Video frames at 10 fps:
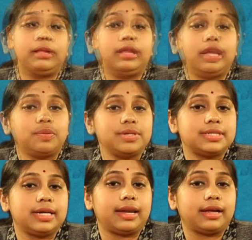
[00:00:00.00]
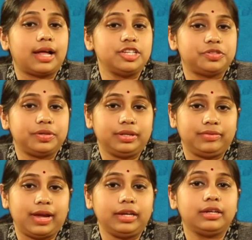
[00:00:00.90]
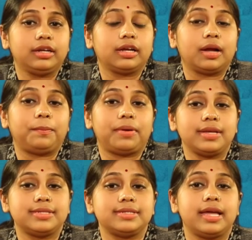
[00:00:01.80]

Linguistic and cultural divide comprises